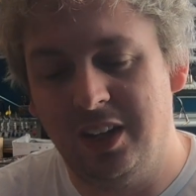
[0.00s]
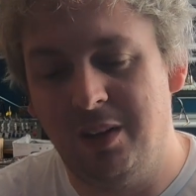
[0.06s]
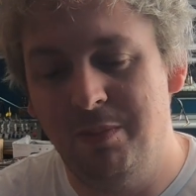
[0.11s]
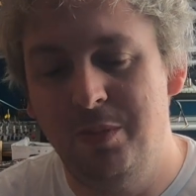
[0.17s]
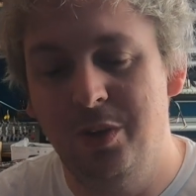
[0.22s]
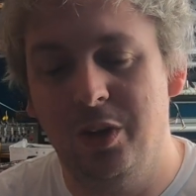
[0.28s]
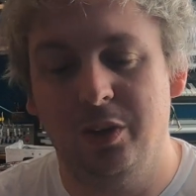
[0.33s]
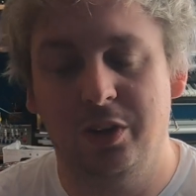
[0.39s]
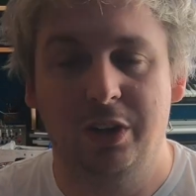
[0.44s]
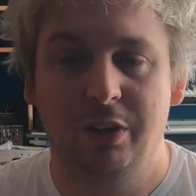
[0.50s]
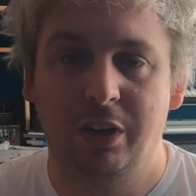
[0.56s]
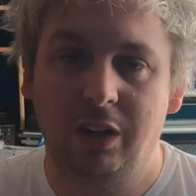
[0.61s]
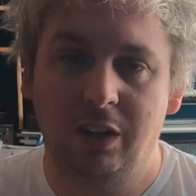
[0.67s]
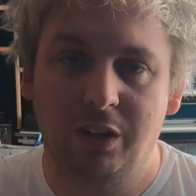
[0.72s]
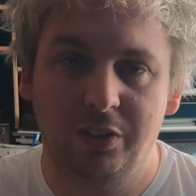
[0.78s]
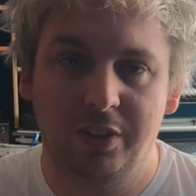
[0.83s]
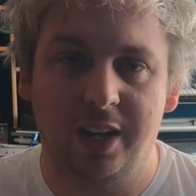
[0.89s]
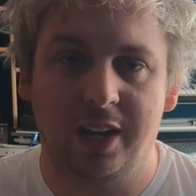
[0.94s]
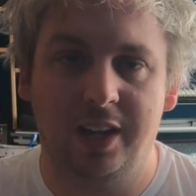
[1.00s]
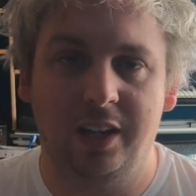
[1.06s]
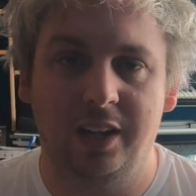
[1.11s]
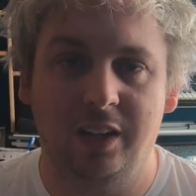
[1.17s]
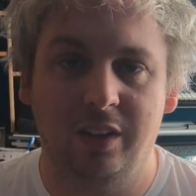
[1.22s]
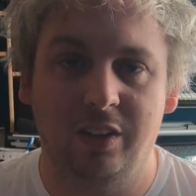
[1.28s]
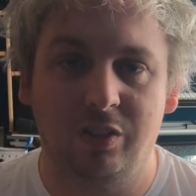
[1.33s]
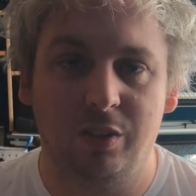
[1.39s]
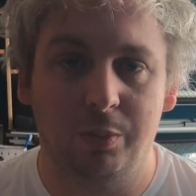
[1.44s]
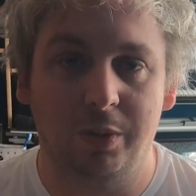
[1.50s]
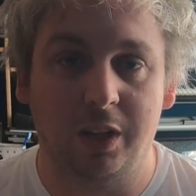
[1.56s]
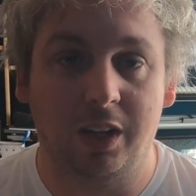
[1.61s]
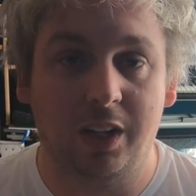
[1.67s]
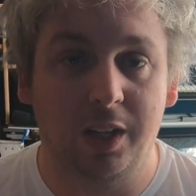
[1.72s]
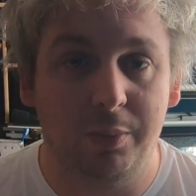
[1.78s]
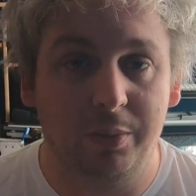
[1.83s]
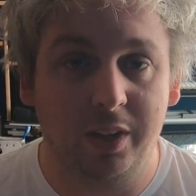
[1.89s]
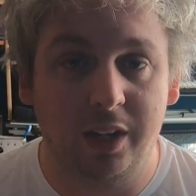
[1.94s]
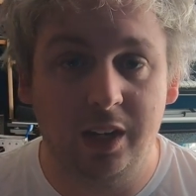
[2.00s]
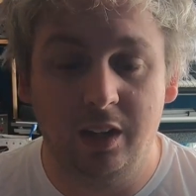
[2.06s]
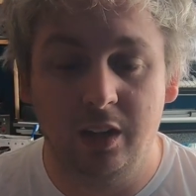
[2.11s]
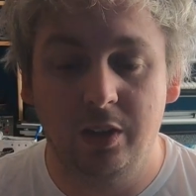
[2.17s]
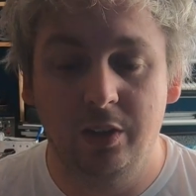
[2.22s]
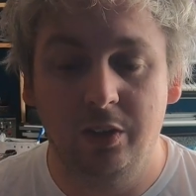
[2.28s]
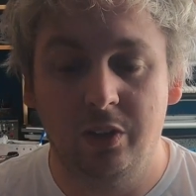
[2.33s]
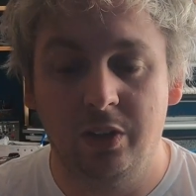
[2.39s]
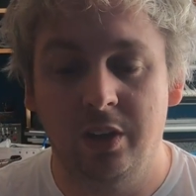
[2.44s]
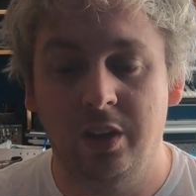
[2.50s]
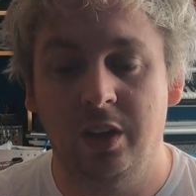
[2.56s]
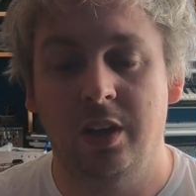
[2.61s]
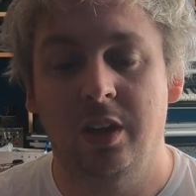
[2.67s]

I'm not going to include that in some of the clips I include.